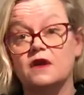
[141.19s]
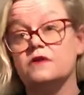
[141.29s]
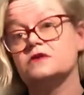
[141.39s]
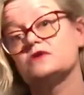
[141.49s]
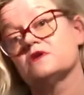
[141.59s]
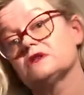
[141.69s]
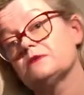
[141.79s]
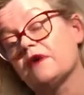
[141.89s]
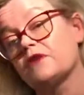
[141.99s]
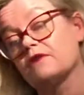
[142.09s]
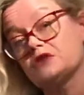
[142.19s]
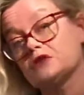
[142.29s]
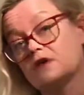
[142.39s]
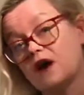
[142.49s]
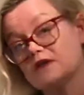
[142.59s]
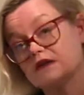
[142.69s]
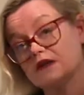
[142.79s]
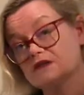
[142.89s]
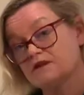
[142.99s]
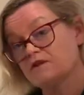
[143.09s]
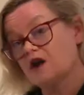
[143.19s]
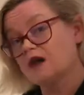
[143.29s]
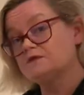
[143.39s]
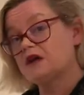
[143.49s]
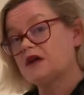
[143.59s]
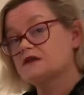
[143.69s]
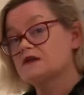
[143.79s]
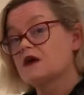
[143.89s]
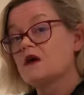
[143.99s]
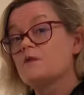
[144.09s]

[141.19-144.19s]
The stories about the original context of the objects,